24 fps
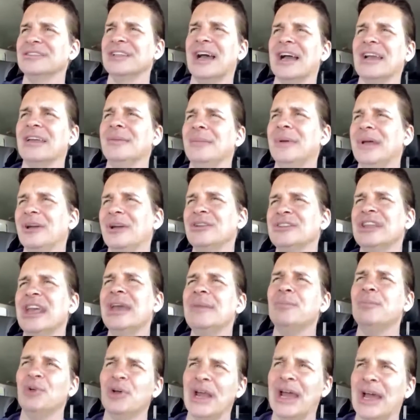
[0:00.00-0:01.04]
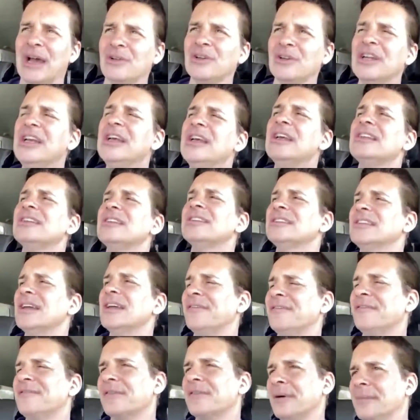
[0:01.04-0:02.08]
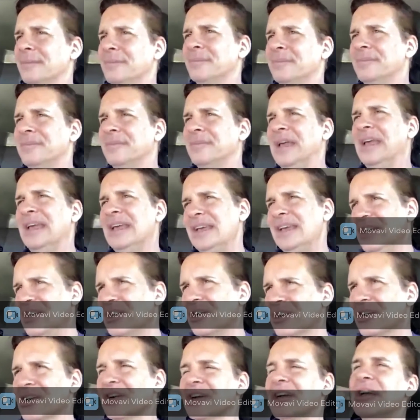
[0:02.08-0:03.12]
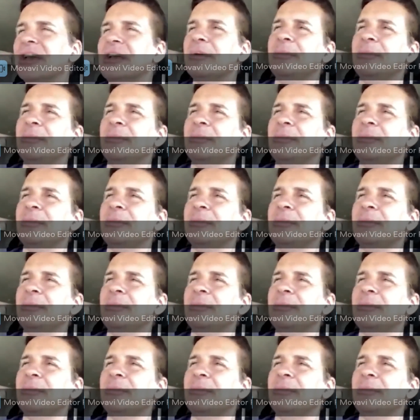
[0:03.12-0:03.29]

documentaries they put out, stuff from here,